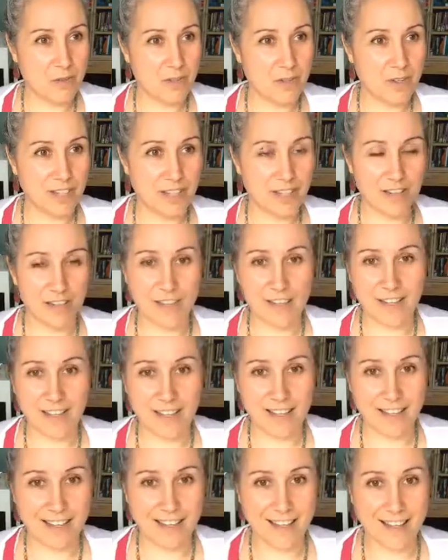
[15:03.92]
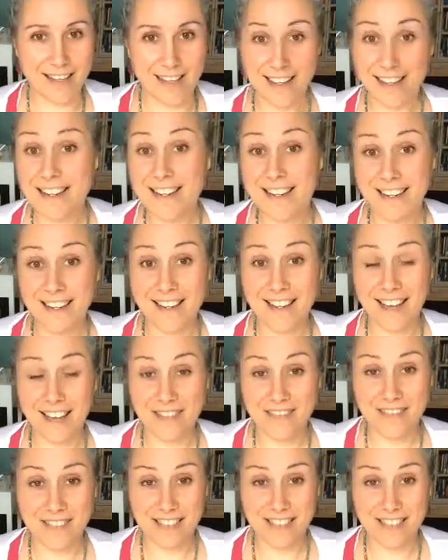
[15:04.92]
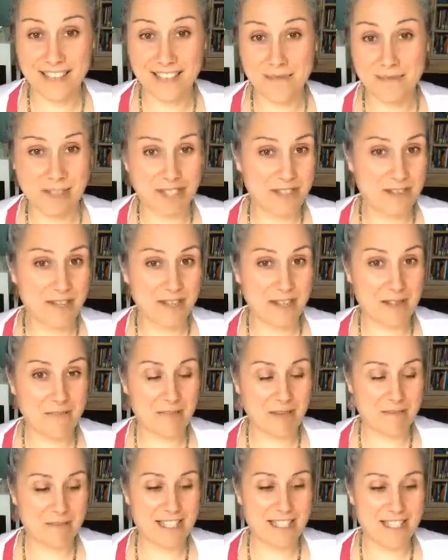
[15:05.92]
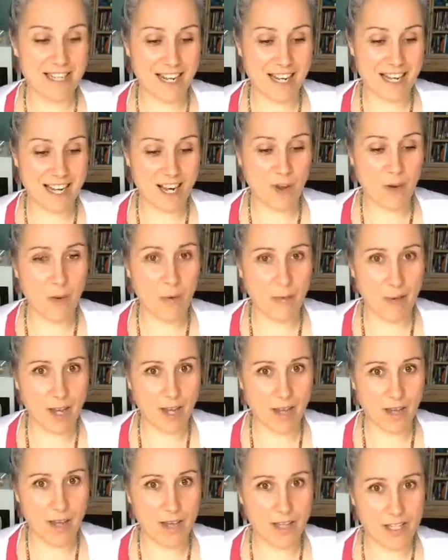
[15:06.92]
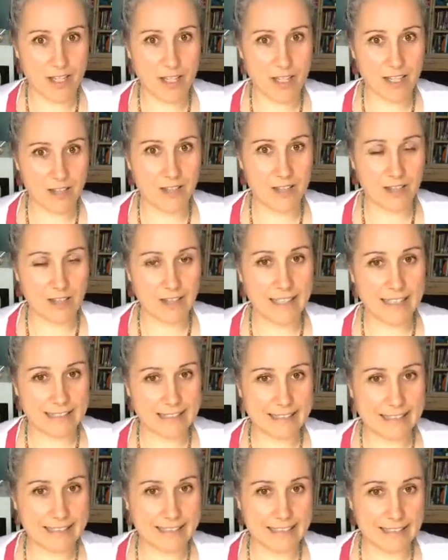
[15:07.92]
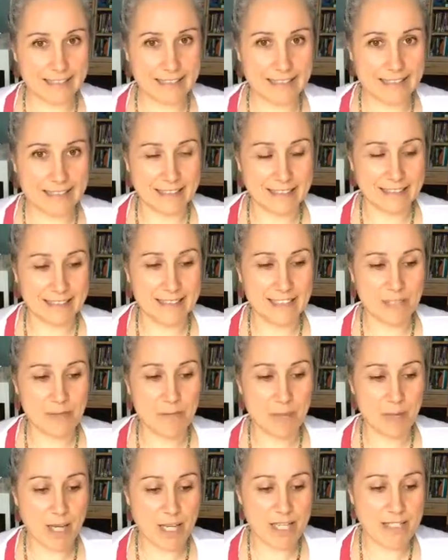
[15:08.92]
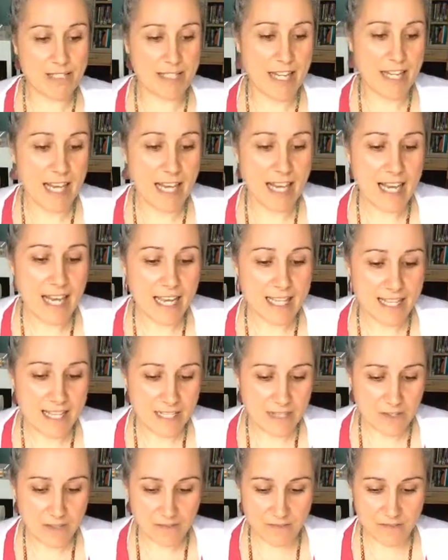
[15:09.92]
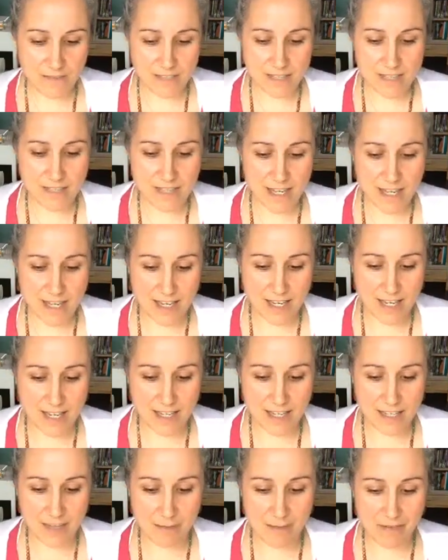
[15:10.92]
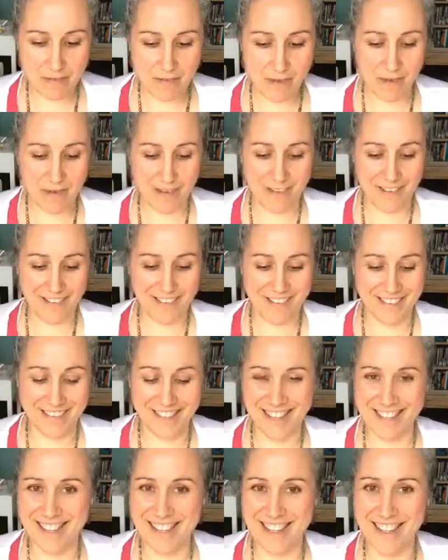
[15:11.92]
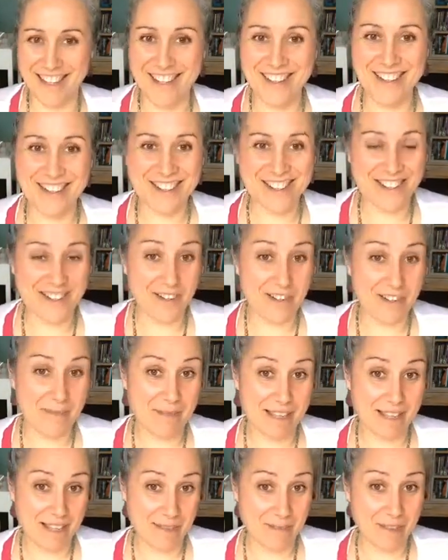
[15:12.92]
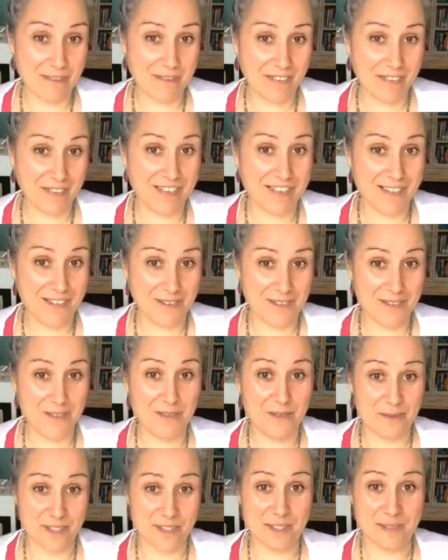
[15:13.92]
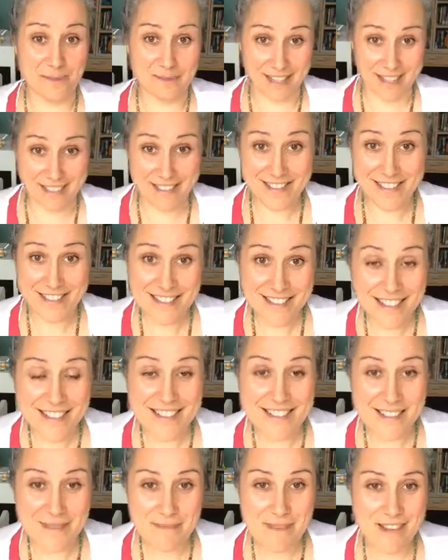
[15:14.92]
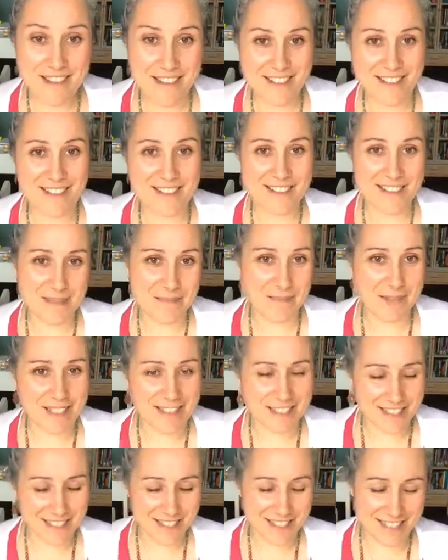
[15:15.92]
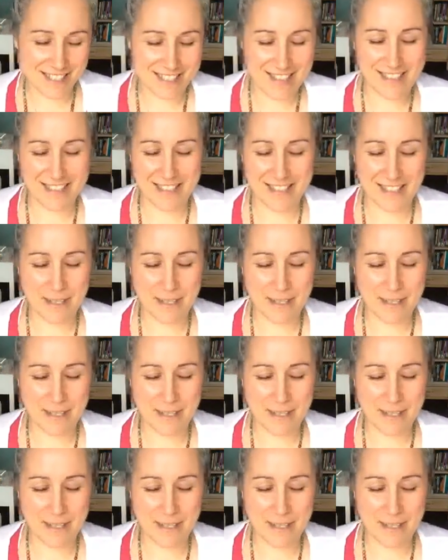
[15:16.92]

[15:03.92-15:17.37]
if I like get caffeine in my drink by mistake, oh my gosh, I literally like just buzz. And that's what it feels like. That's all they're showing me. Let me find out what the message is behind all this buzziness.